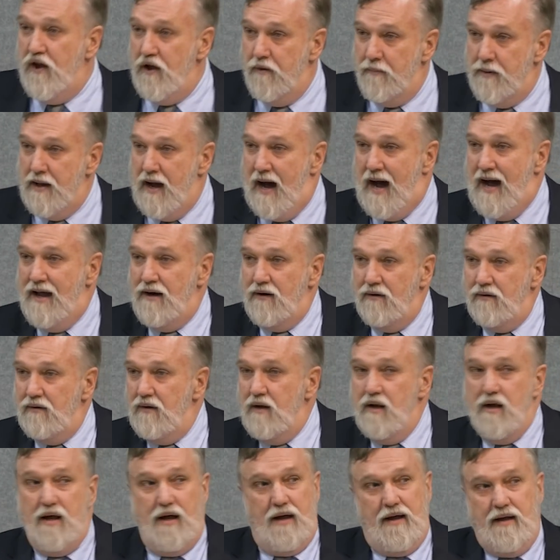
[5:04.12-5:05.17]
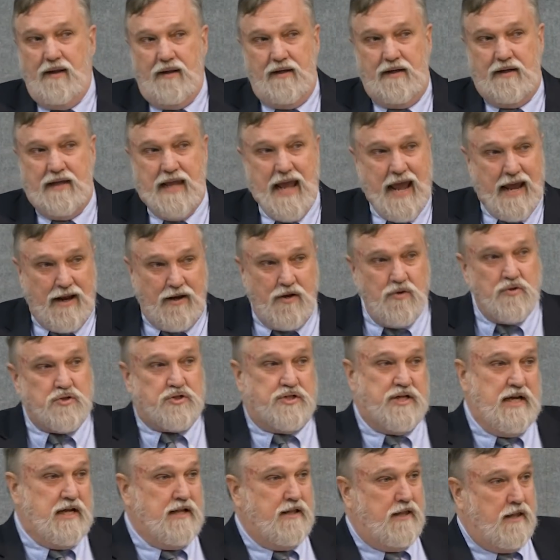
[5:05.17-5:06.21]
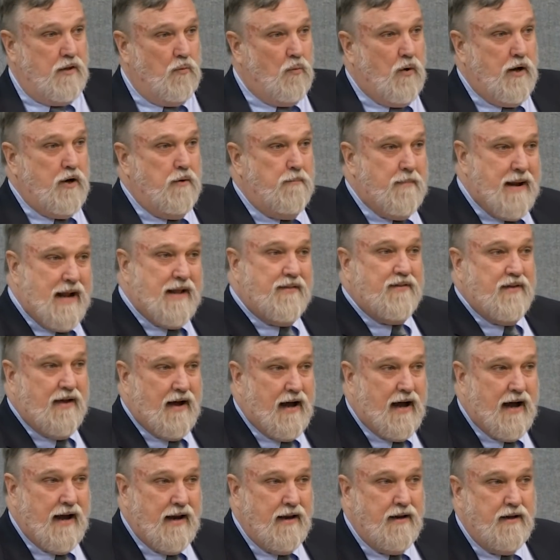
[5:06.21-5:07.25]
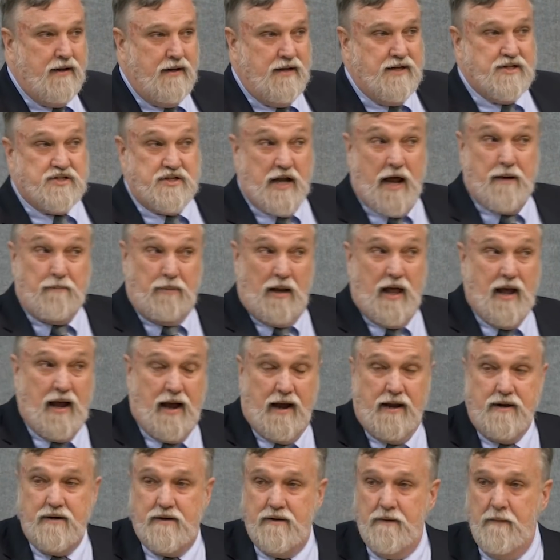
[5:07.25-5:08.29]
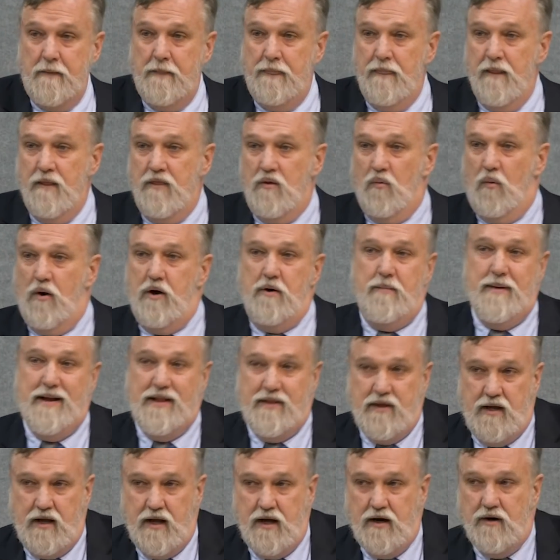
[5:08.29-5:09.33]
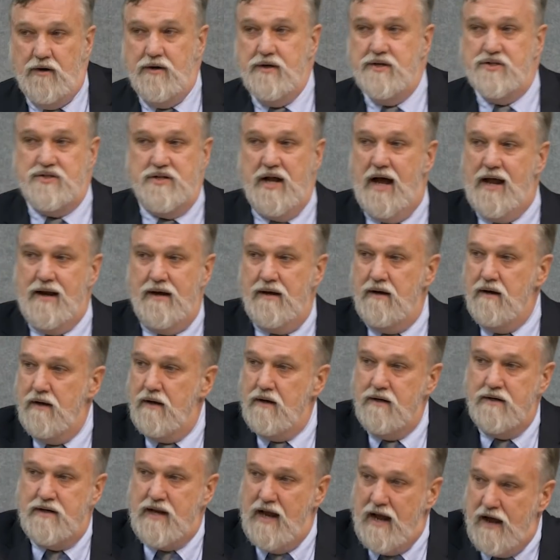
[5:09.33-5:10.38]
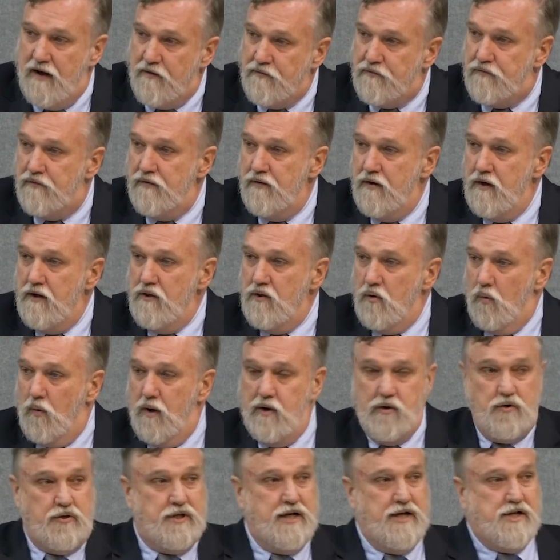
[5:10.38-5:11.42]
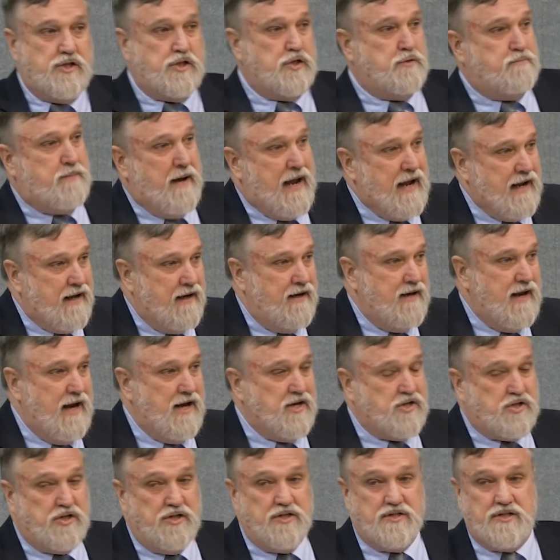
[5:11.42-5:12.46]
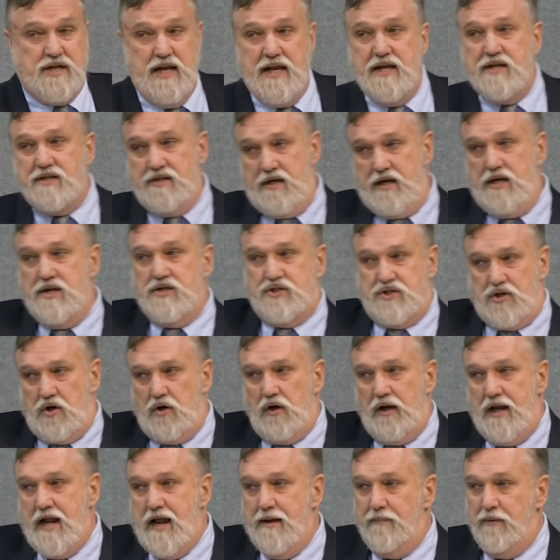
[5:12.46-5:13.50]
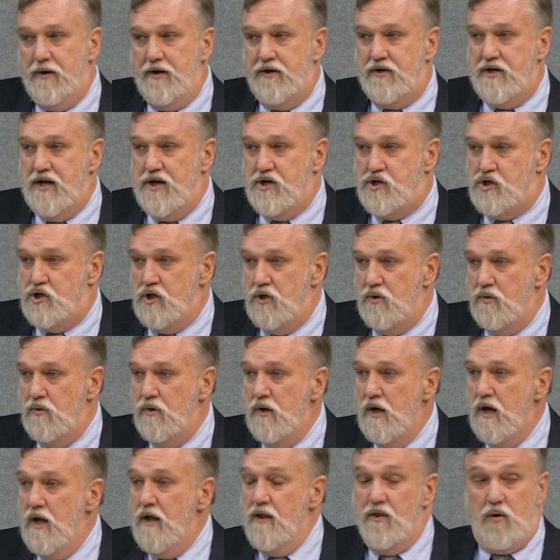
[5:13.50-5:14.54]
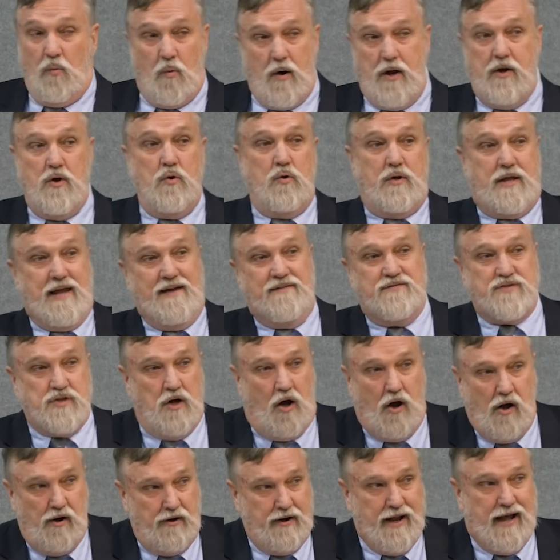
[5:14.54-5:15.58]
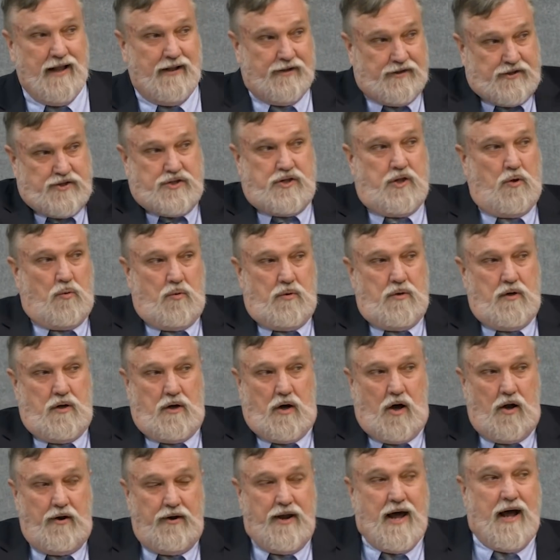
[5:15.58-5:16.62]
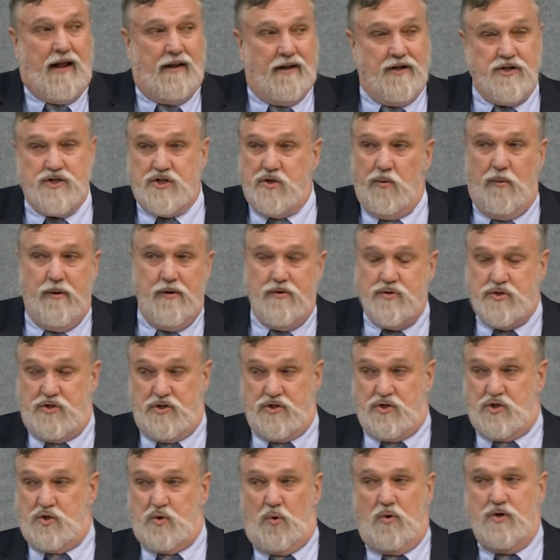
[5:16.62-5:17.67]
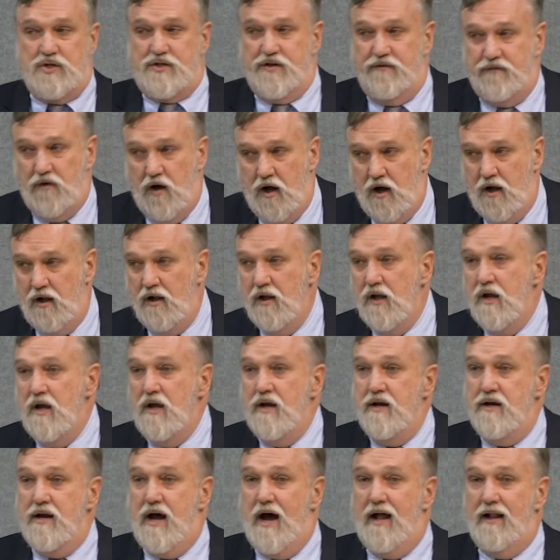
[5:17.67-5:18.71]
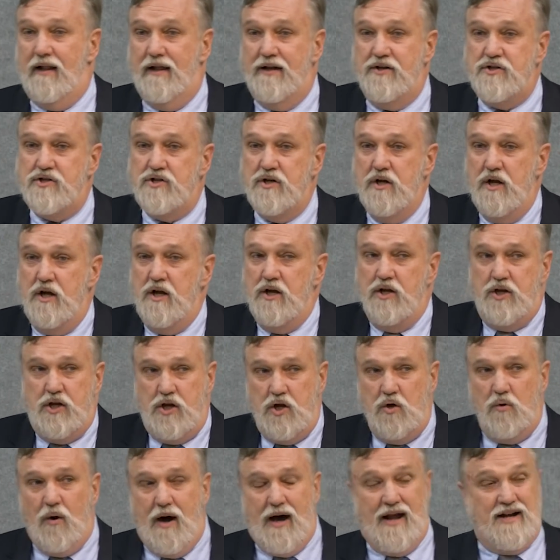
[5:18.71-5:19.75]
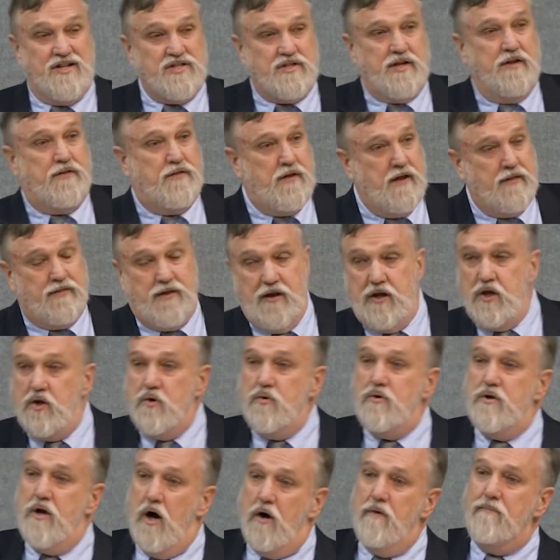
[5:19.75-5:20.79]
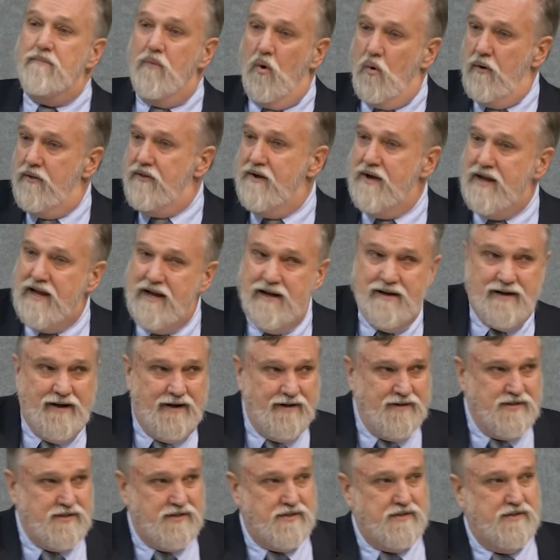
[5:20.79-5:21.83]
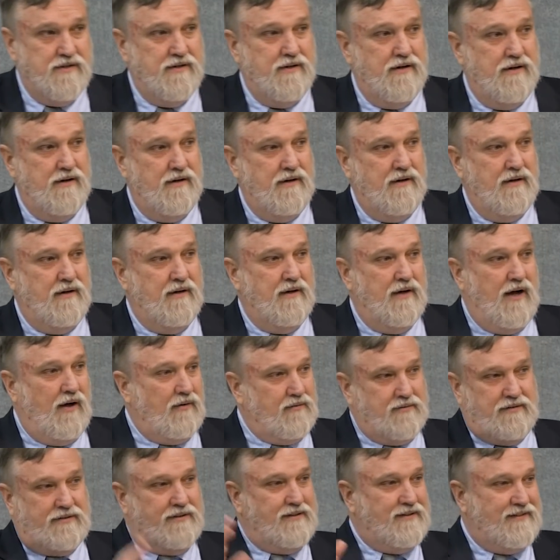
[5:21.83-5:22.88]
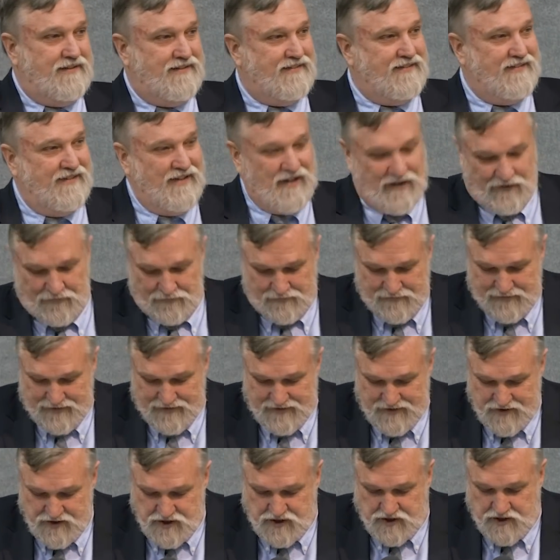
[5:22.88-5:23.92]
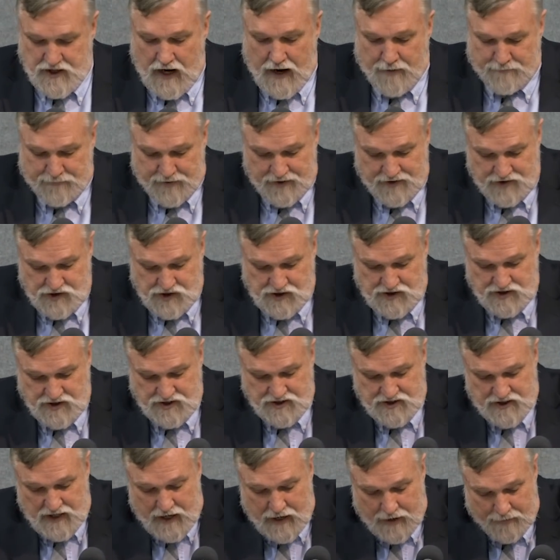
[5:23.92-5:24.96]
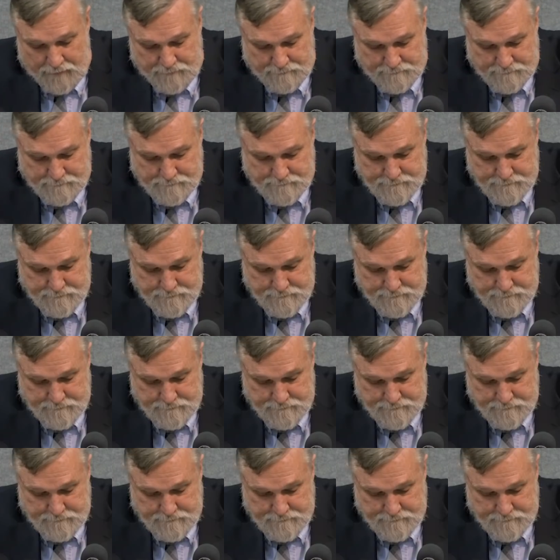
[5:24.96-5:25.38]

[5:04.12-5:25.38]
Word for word: fail me. I don't, can't you see that the one who made the eye is not blind? The one who made the ear is not deaf. The one who teaches pagan nations, he, he's certainly able to teach you. The one who gives all knowledge, the, all knowledge, the one who's the source of all knowledge. Do you honestly think that you know more than he does? Oh, you know, stop it. Just stop.